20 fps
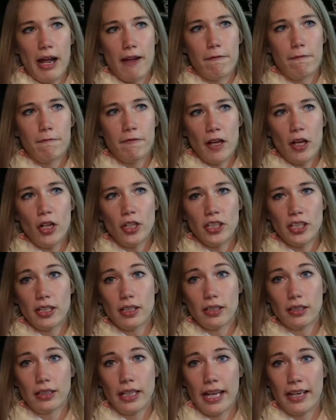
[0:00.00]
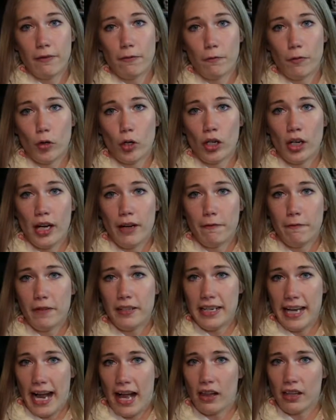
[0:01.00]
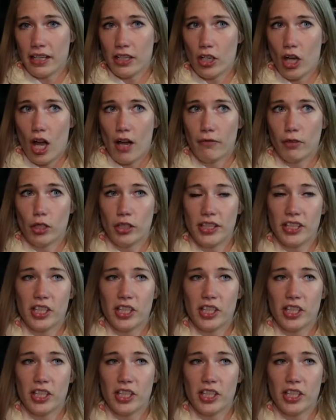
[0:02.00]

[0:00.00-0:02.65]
I felt like for a finale novel,